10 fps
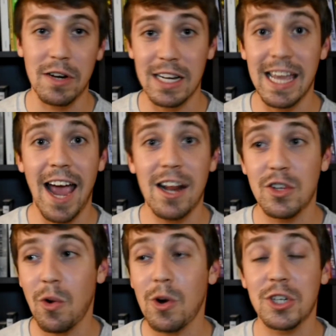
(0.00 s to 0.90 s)
and he had a
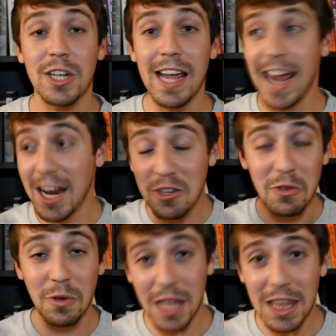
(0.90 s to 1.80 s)
torch and just
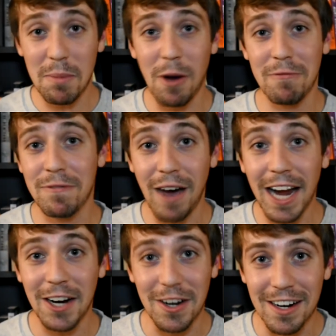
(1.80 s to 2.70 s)
lit them on
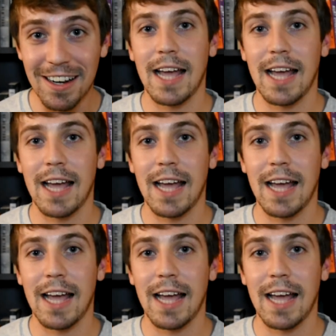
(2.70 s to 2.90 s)
fire.